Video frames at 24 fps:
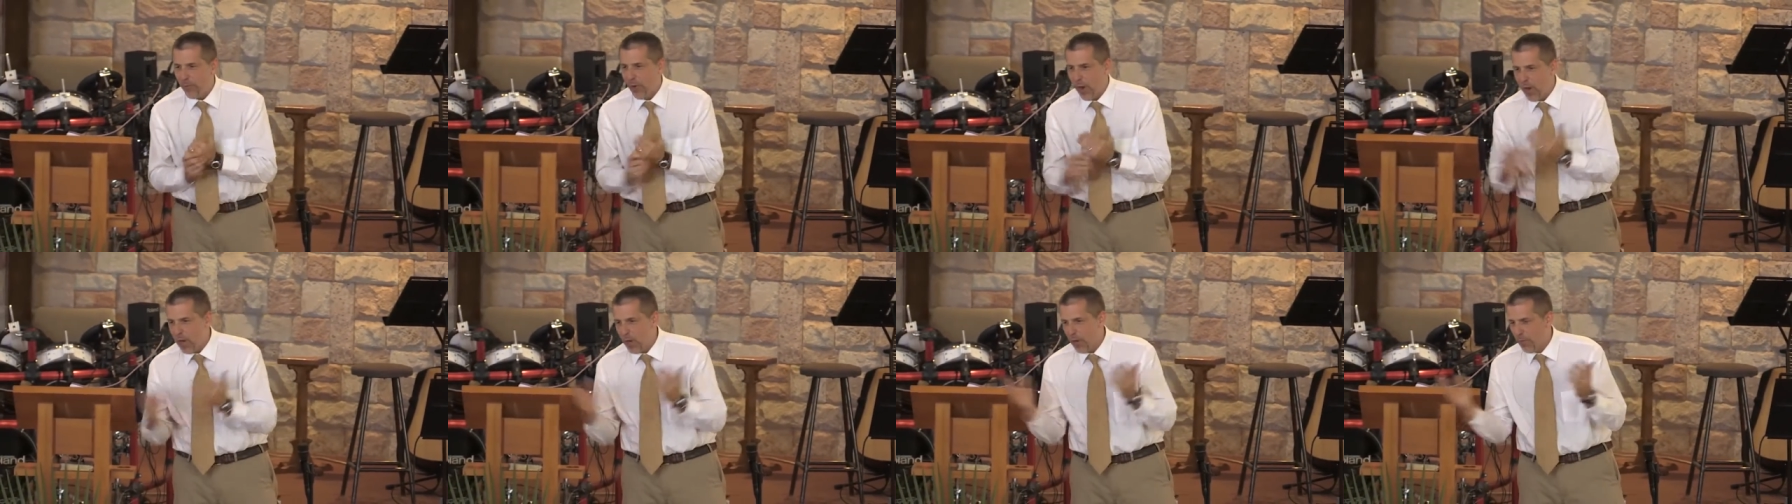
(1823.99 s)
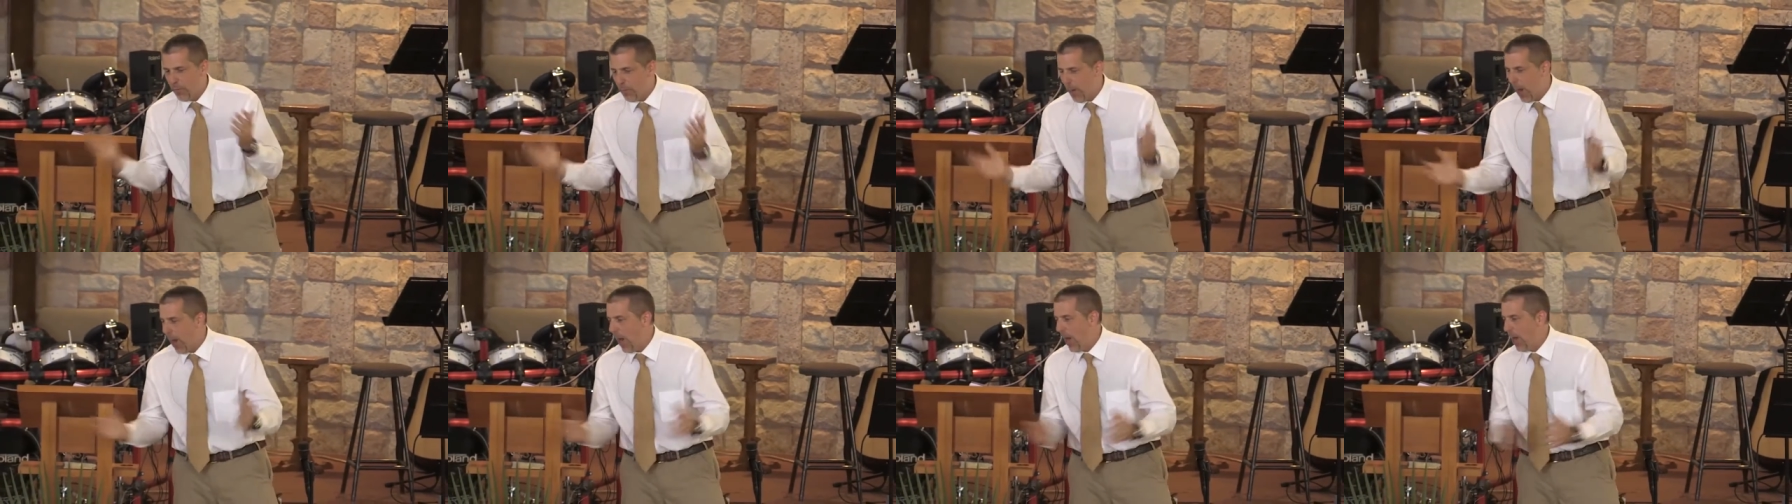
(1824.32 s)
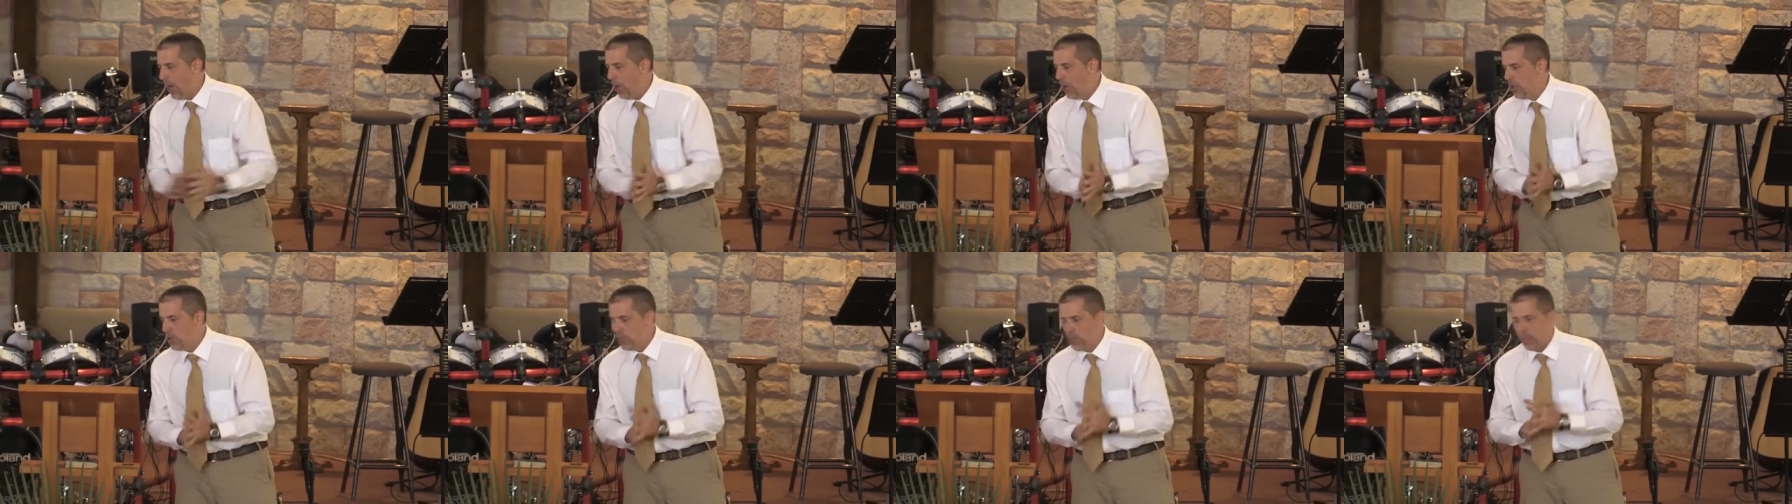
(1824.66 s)
friend of
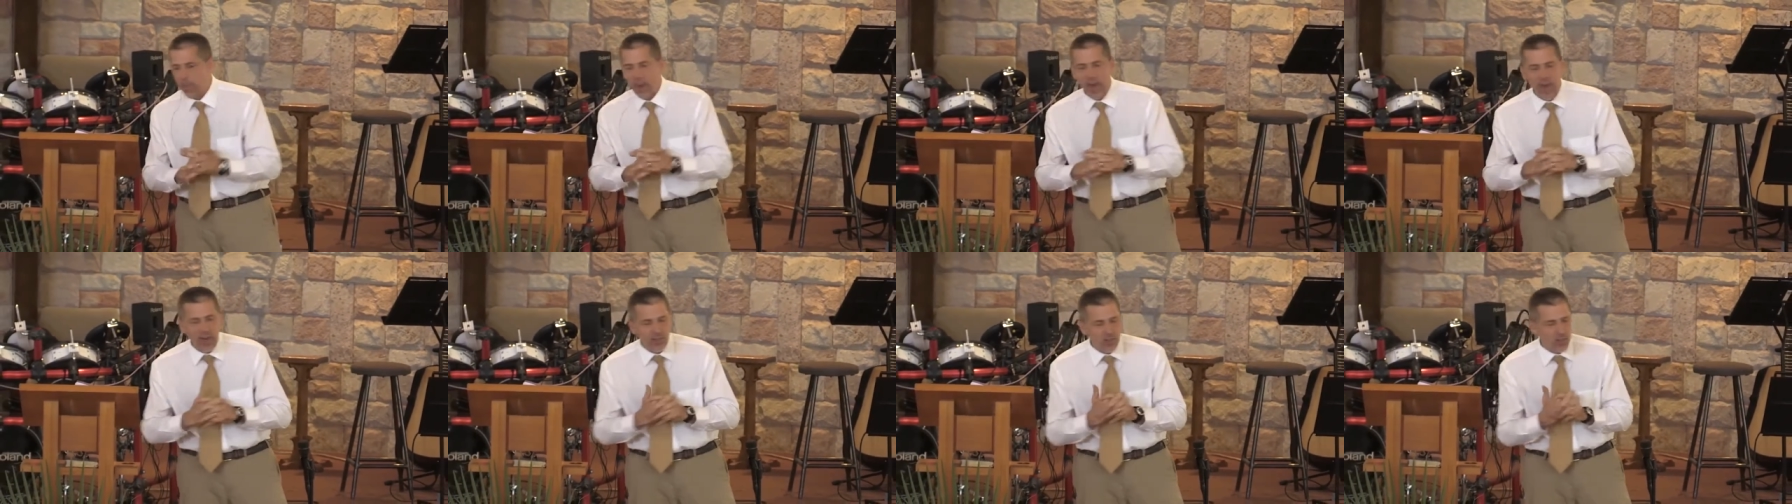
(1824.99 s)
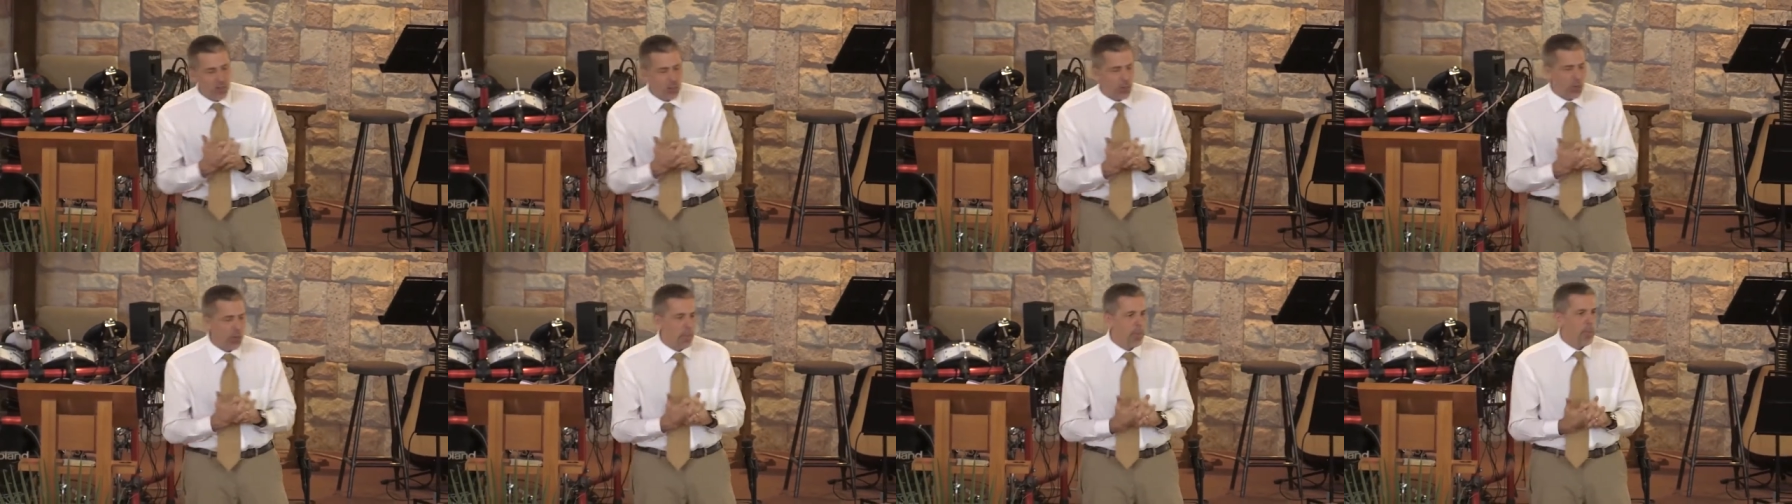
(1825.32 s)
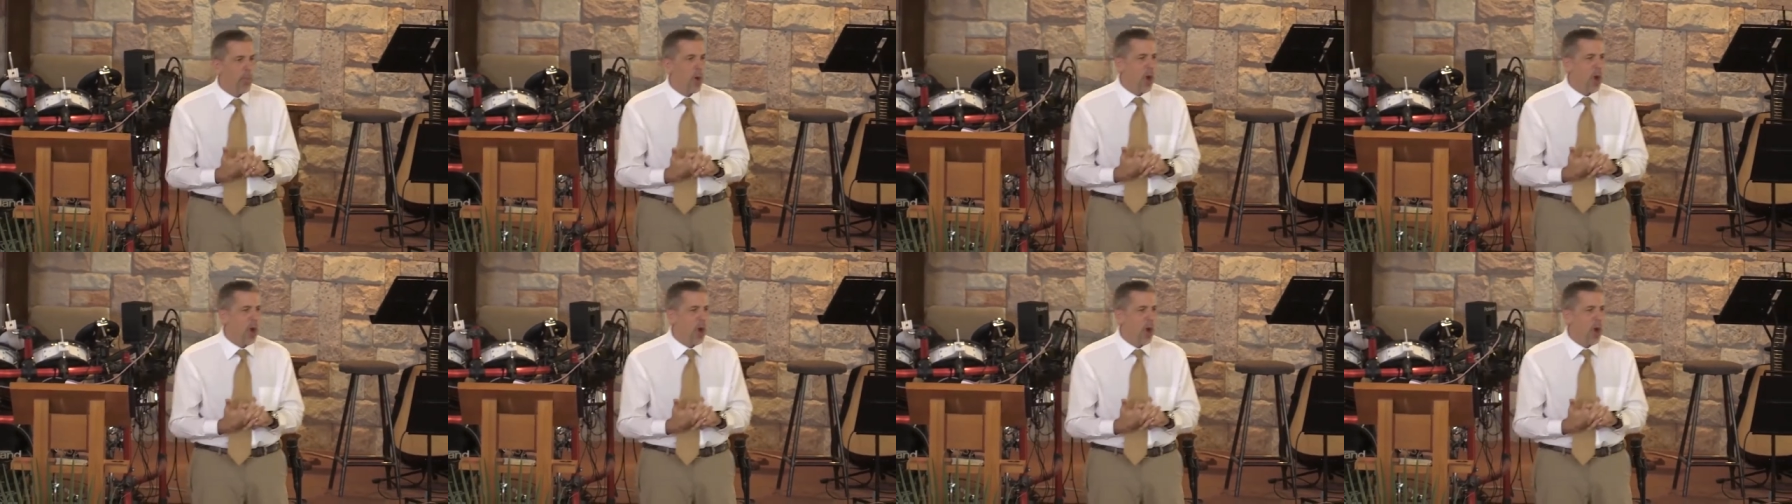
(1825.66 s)
mine who's a pastor in